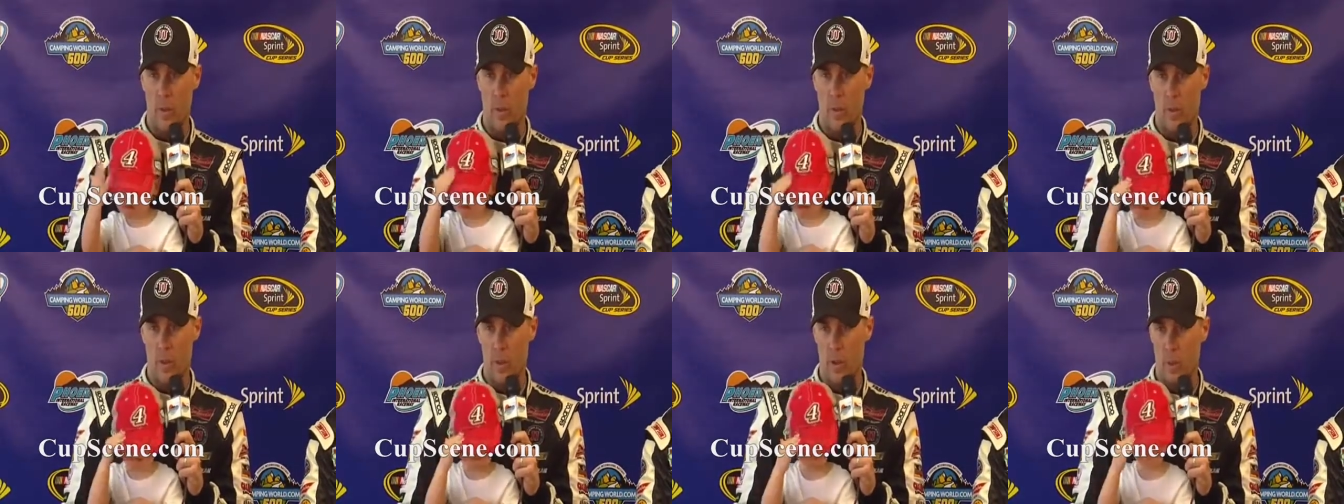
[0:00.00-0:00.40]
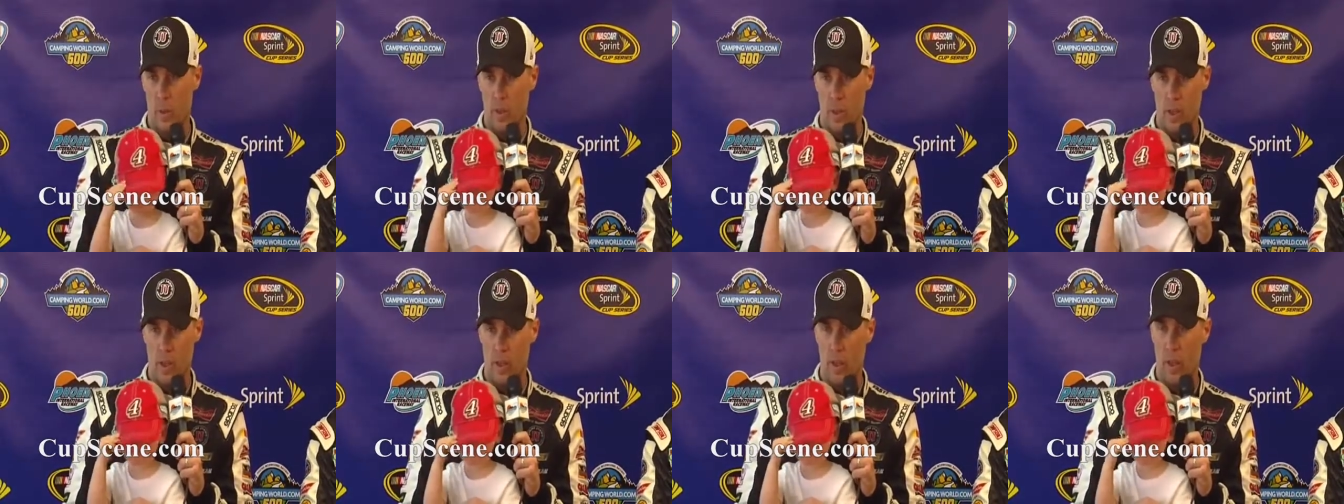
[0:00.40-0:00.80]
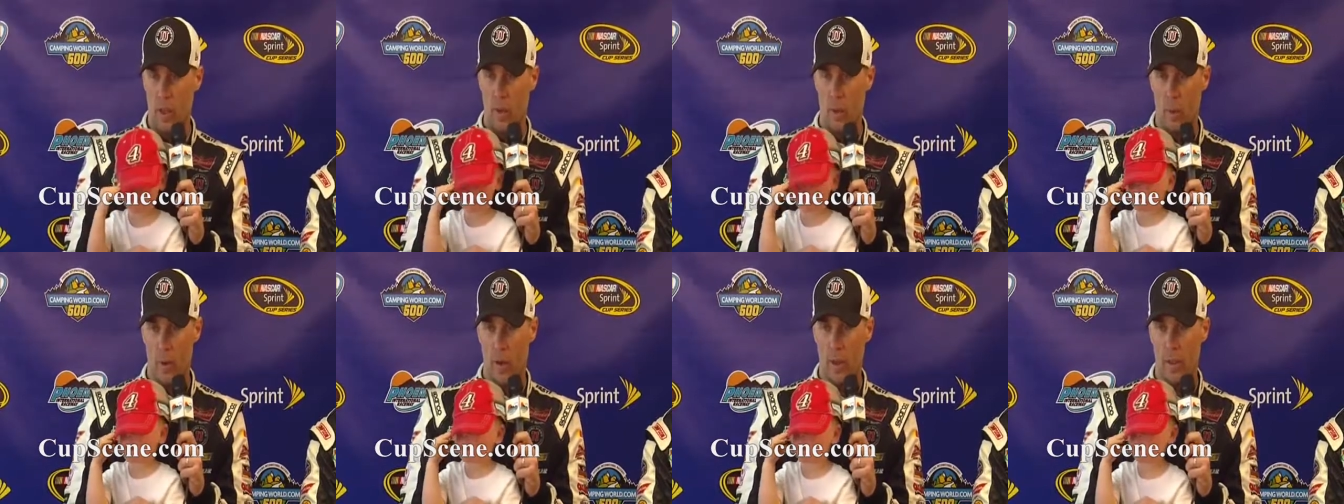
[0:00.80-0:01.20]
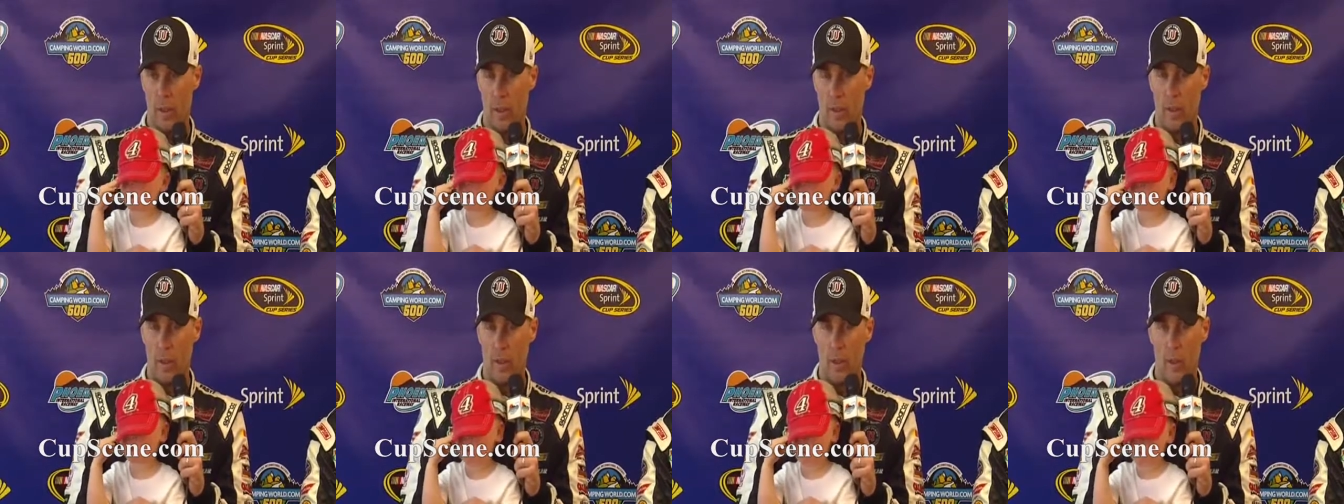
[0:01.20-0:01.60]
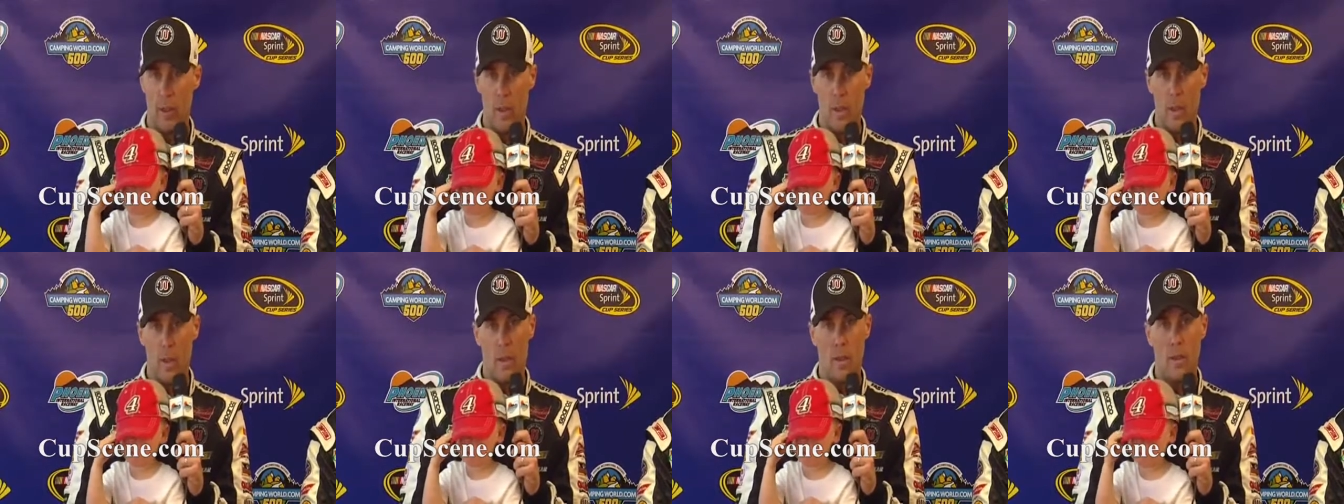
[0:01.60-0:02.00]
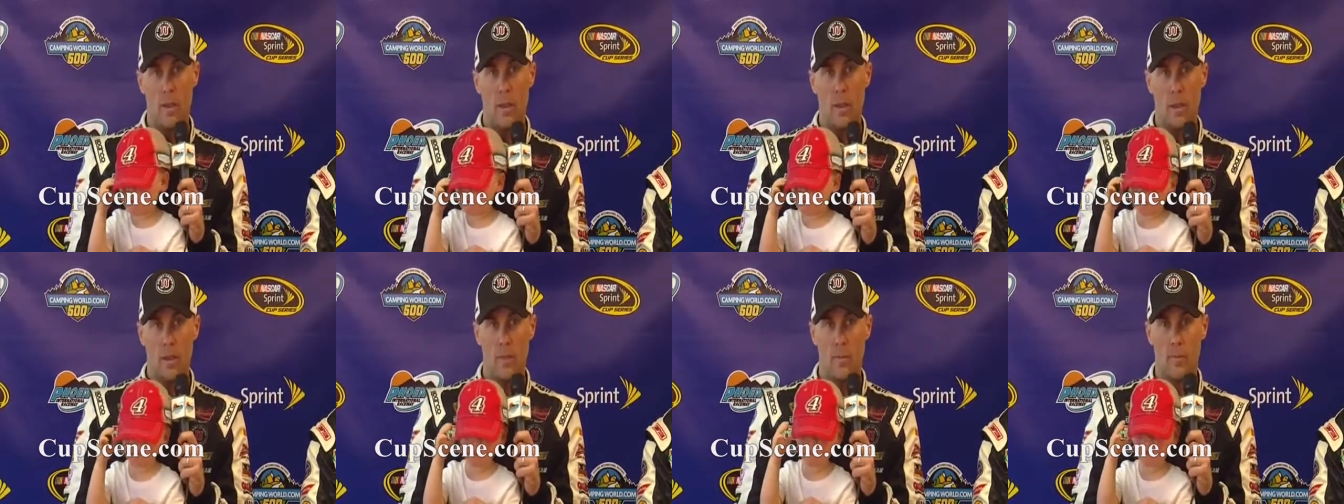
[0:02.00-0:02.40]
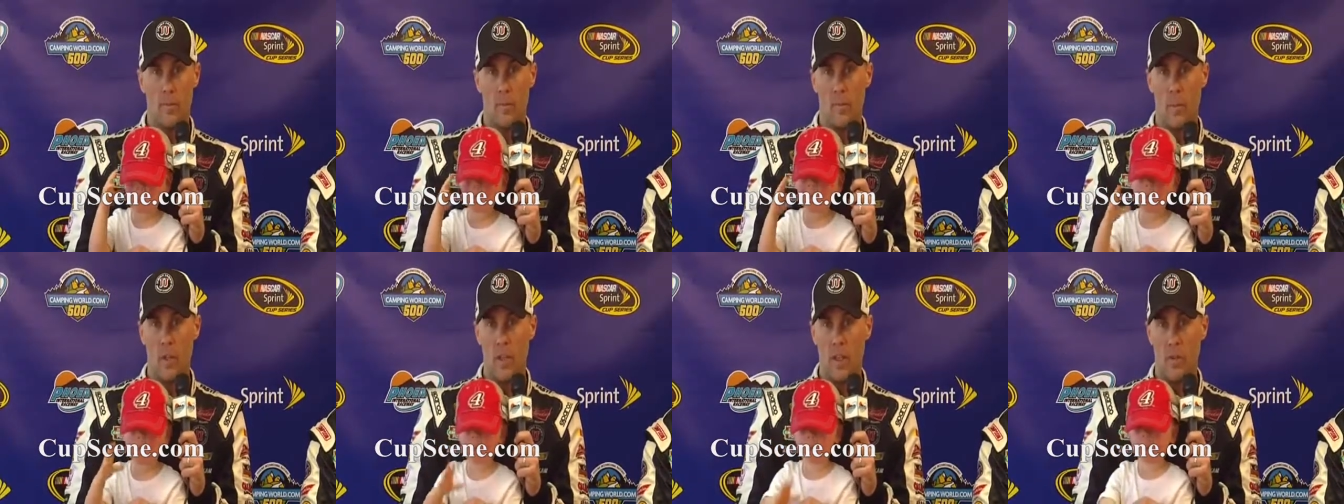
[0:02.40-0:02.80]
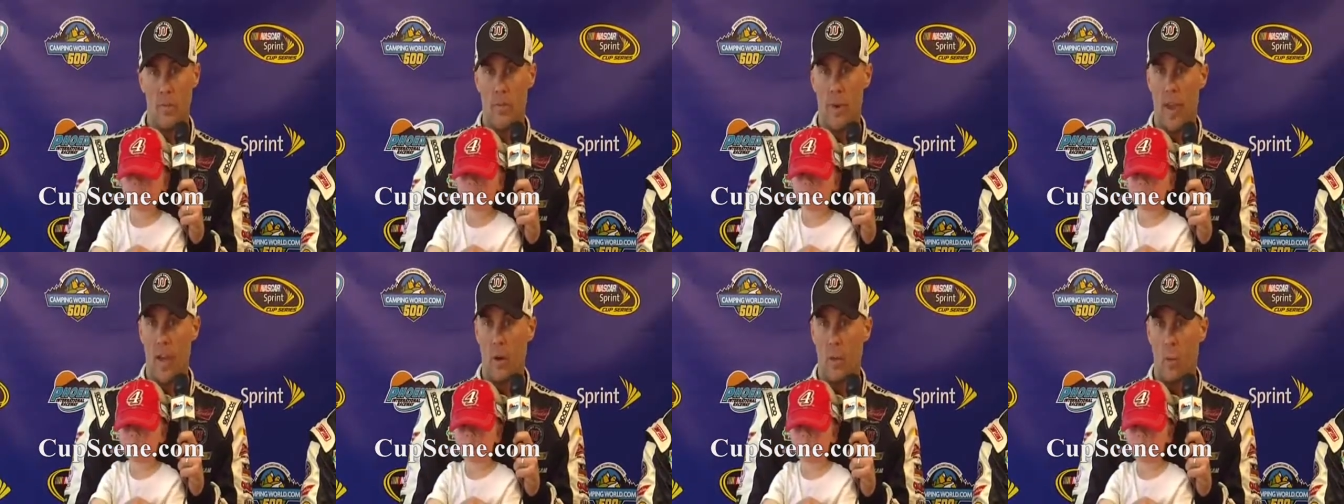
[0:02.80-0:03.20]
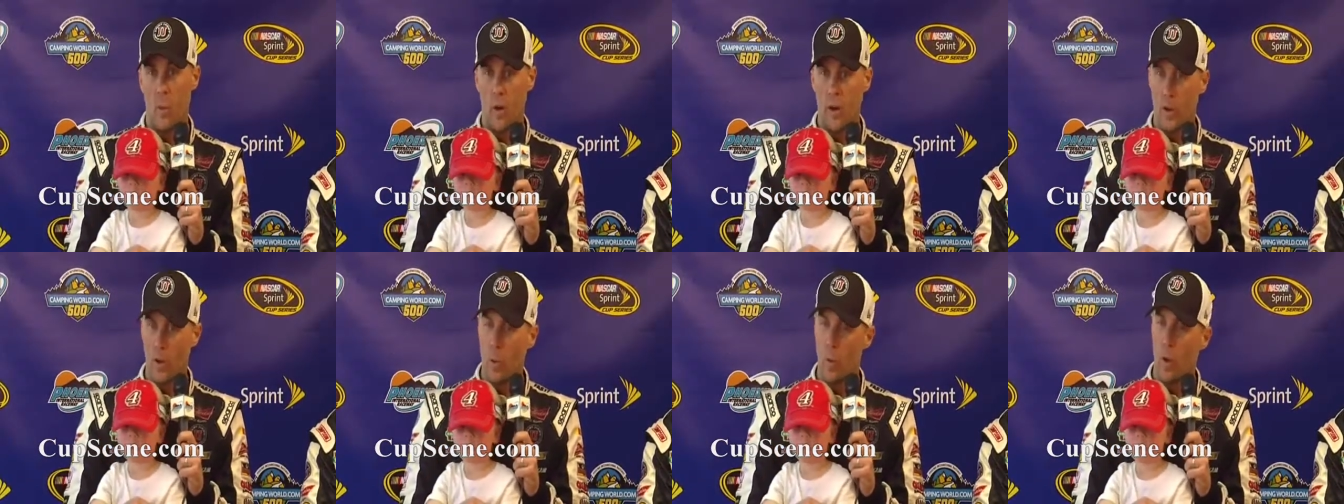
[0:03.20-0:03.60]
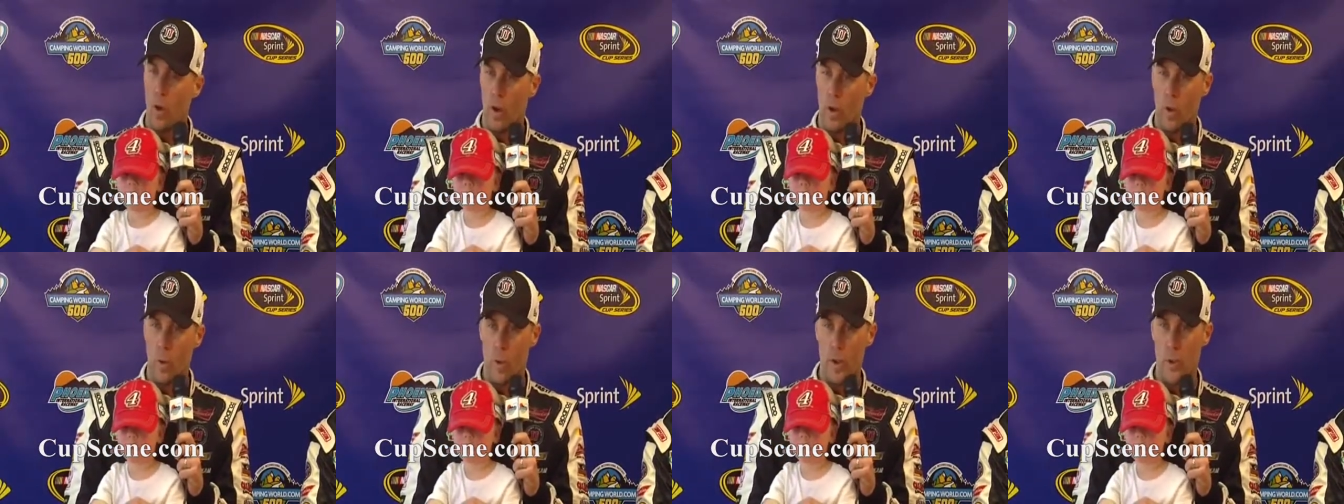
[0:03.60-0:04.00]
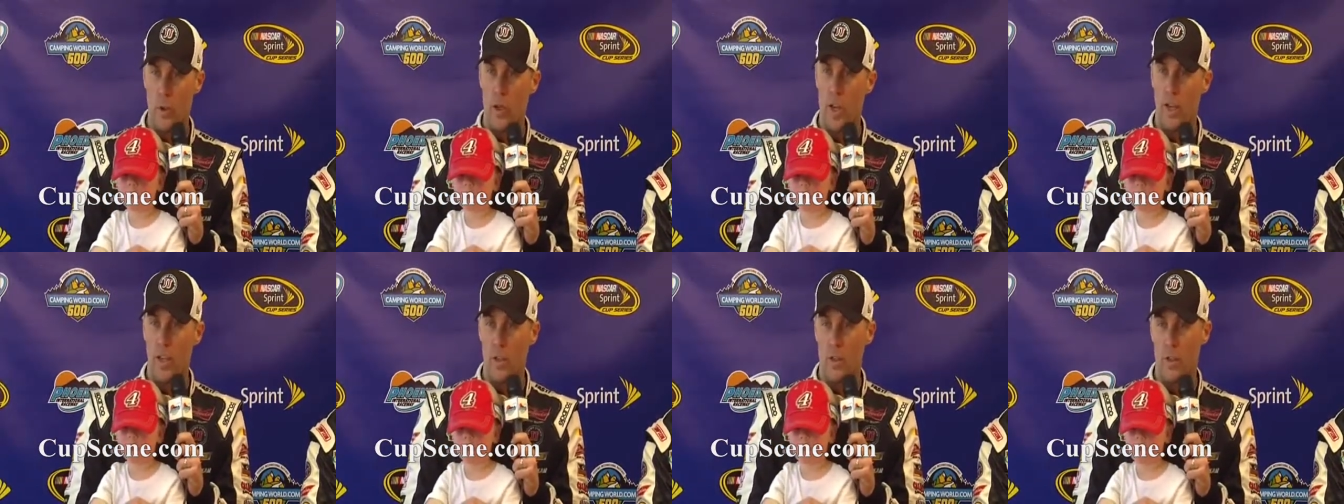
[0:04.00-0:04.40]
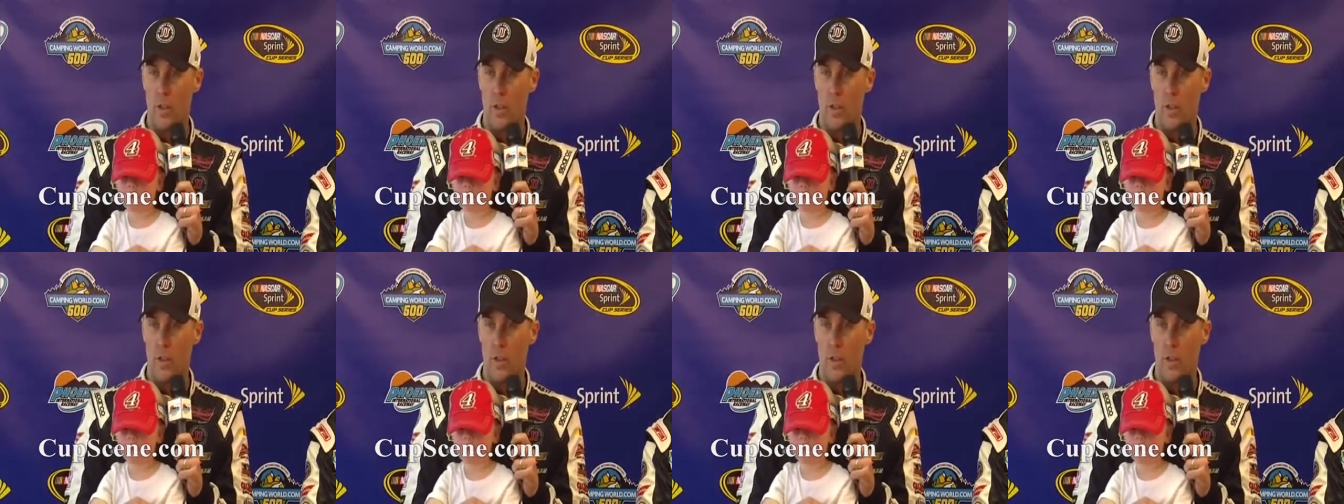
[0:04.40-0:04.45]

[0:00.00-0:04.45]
They weren't going to do anything correctly, and it didn't matter where you were on the racetrack.